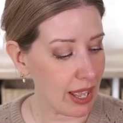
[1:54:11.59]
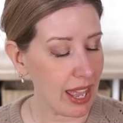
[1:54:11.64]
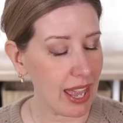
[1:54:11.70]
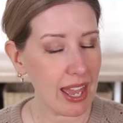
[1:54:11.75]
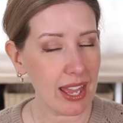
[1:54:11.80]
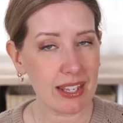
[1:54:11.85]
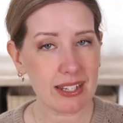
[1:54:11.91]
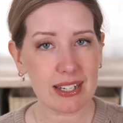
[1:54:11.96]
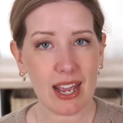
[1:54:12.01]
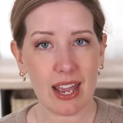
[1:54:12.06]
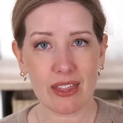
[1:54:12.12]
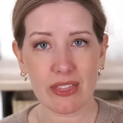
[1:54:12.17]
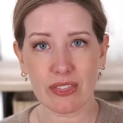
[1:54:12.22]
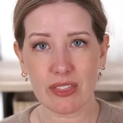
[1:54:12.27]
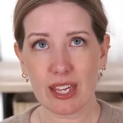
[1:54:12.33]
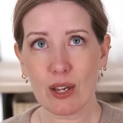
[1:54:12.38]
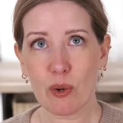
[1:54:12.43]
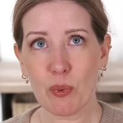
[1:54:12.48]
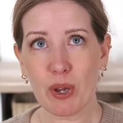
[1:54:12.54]
And I
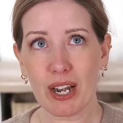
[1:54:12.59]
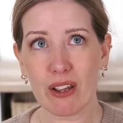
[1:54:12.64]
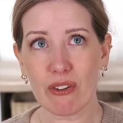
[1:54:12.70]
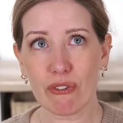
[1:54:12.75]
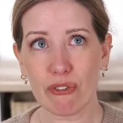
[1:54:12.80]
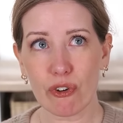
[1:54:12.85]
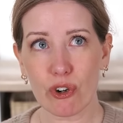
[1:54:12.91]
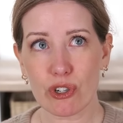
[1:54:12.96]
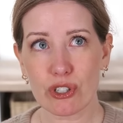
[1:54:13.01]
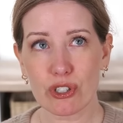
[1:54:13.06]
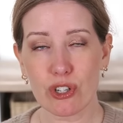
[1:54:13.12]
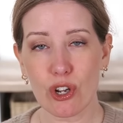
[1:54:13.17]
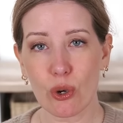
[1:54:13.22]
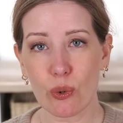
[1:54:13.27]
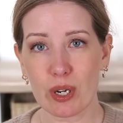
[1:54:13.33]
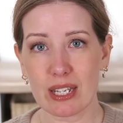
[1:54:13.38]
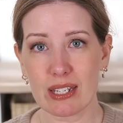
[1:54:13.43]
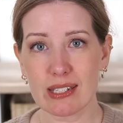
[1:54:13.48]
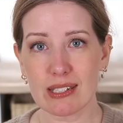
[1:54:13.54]
think when I first
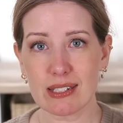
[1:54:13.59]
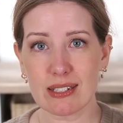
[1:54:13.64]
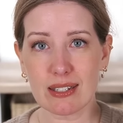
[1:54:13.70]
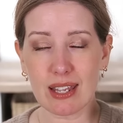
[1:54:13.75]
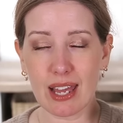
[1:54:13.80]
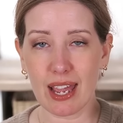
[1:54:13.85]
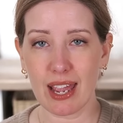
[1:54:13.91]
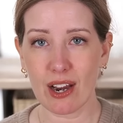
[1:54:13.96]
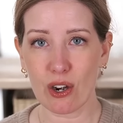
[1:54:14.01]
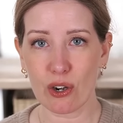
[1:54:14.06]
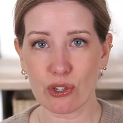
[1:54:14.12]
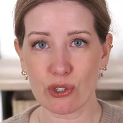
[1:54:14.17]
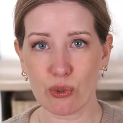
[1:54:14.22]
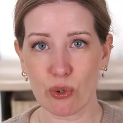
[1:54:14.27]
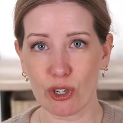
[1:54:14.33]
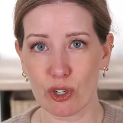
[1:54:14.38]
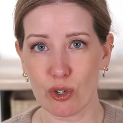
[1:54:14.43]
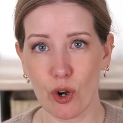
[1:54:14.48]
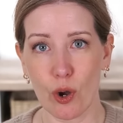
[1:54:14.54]
noticed the hair
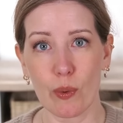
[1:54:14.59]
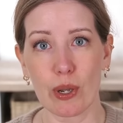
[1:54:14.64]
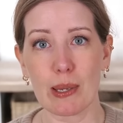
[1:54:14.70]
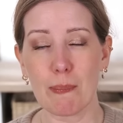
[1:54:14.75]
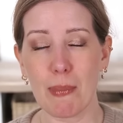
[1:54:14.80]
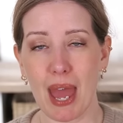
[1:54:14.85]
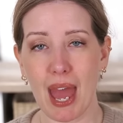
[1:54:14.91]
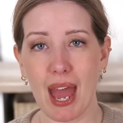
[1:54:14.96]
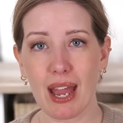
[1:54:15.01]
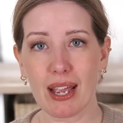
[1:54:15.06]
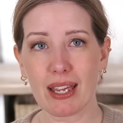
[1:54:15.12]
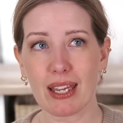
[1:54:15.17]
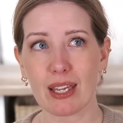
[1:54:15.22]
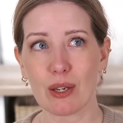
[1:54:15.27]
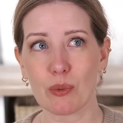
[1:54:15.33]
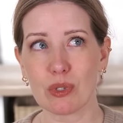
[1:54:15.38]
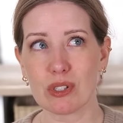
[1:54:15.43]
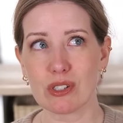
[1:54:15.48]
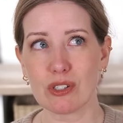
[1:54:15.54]
sort of growing back,
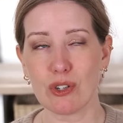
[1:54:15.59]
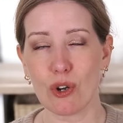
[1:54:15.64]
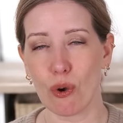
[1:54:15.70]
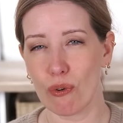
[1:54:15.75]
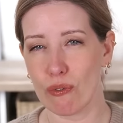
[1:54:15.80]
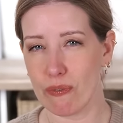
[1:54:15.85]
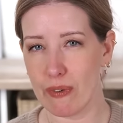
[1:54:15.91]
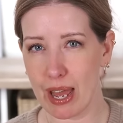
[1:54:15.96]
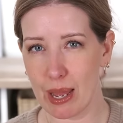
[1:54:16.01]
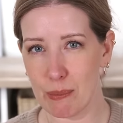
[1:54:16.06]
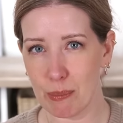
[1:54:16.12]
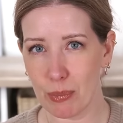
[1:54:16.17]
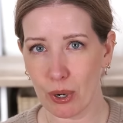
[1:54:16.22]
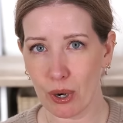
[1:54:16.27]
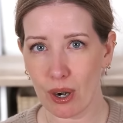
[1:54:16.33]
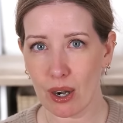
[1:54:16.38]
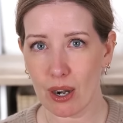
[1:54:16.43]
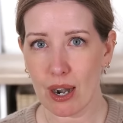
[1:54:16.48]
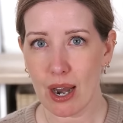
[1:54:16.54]
it was
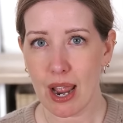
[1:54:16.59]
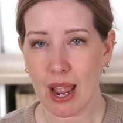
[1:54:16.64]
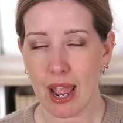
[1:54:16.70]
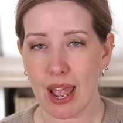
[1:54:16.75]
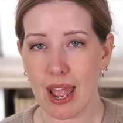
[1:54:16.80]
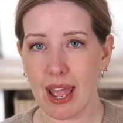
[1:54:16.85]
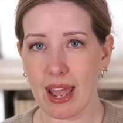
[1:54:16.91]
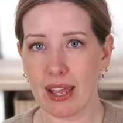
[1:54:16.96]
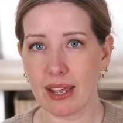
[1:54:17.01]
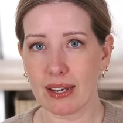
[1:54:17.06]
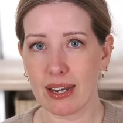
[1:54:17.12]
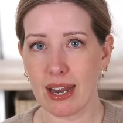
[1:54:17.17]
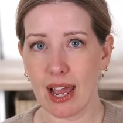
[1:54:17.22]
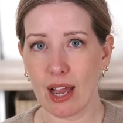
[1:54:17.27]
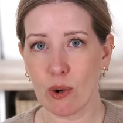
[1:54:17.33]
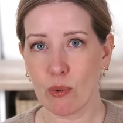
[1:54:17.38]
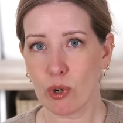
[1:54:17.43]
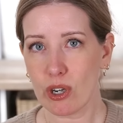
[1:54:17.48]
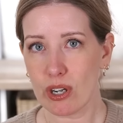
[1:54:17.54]
November, and
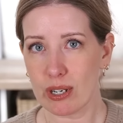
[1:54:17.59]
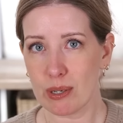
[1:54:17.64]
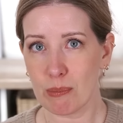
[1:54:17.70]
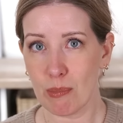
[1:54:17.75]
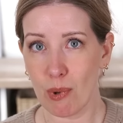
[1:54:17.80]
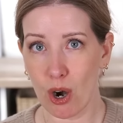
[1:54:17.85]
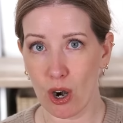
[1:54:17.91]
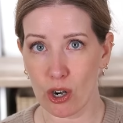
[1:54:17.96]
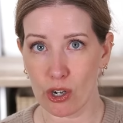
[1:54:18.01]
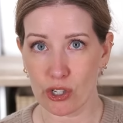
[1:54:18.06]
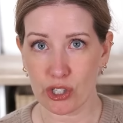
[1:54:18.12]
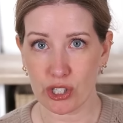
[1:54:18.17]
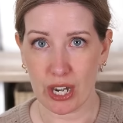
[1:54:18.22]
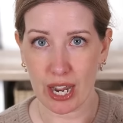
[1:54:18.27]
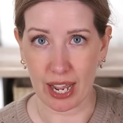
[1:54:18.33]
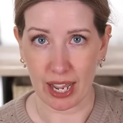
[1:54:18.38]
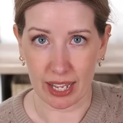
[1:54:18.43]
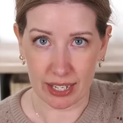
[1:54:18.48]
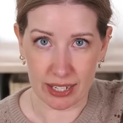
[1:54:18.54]
now we're in March,
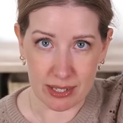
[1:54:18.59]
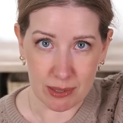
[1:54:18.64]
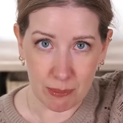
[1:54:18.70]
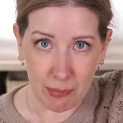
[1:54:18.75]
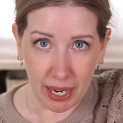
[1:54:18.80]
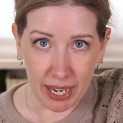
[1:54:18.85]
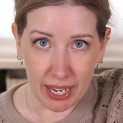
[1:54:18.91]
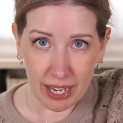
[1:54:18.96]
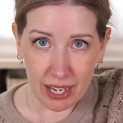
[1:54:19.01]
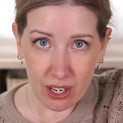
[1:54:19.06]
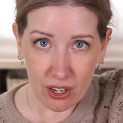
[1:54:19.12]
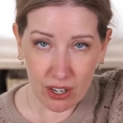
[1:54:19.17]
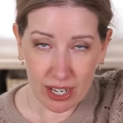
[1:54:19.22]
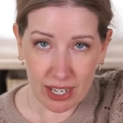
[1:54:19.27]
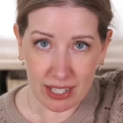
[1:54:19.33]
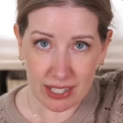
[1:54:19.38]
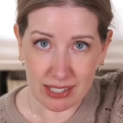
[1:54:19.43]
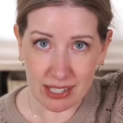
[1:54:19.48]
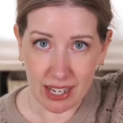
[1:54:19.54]
and my hair
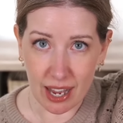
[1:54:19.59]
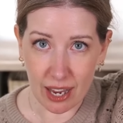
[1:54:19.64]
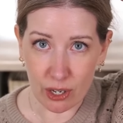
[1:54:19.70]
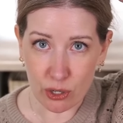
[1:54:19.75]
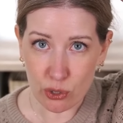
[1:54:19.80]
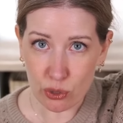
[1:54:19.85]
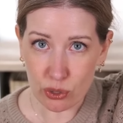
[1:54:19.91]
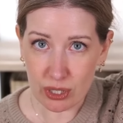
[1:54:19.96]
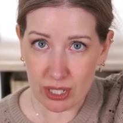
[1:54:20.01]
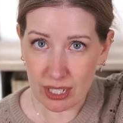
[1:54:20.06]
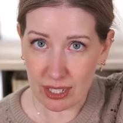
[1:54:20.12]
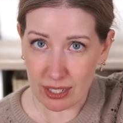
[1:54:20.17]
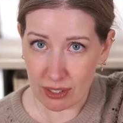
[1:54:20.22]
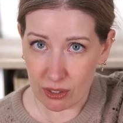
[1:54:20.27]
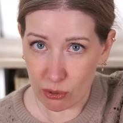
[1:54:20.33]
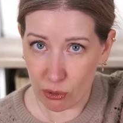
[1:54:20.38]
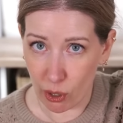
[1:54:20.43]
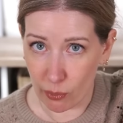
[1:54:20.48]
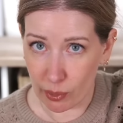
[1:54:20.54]
is
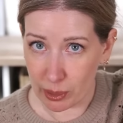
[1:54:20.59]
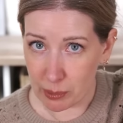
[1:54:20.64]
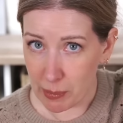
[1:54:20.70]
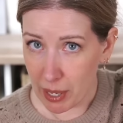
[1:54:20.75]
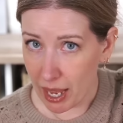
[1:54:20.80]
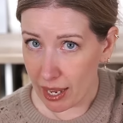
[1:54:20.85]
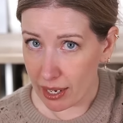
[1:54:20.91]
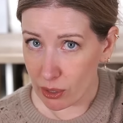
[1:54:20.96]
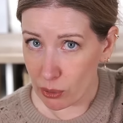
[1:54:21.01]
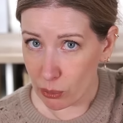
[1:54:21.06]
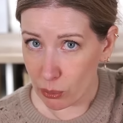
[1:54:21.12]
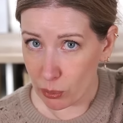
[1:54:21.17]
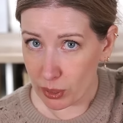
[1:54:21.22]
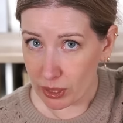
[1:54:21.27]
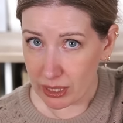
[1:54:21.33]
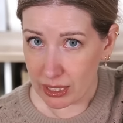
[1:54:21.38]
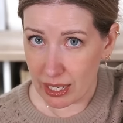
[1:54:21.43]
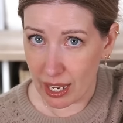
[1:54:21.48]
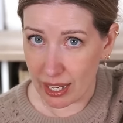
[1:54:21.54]
actually growing back
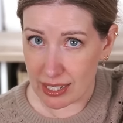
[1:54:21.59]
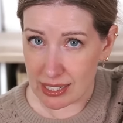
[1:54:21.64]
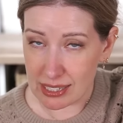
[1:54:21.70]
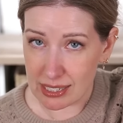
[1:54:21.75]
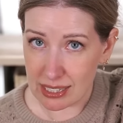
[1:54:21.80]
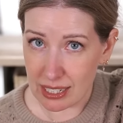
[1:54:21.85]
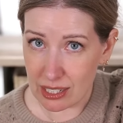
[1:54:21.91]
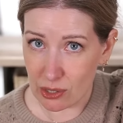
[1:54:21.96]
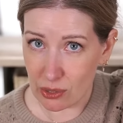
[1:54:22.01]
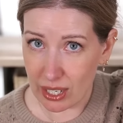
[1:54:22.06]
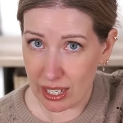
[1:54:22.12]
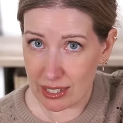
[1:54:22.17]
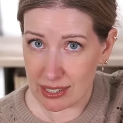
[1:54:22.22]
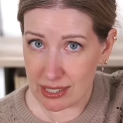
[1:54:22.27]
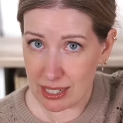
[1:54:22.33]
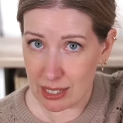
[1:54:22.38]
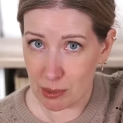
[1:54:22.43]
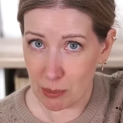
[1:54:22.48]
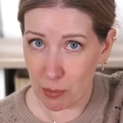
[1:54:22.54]
really nicely. You can't
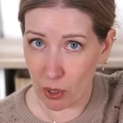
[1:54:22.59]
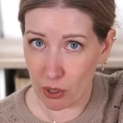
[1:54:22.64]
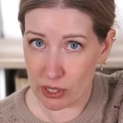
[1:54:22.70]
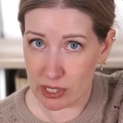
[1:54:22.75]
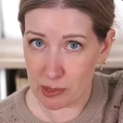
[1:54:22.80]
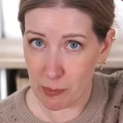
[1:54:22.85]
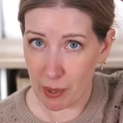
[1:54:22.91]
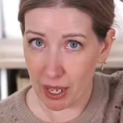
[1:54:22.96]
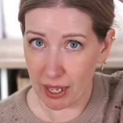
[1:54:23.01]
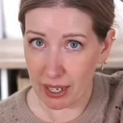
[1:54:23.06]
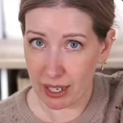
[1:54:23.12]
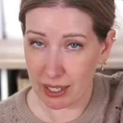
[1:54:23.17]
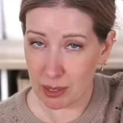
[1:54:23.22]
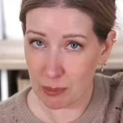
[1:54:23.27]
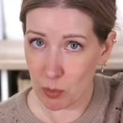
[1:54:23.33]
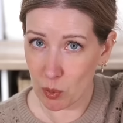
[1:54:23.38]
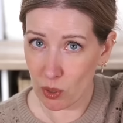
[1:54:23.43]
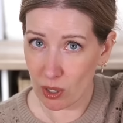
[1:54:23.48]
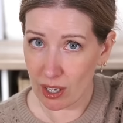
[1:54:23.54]
see the bald spot
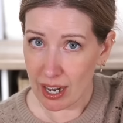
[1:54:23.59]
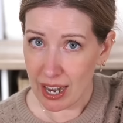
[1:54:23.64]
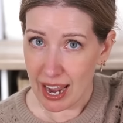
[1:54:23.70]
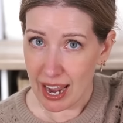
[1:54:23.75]
anymore,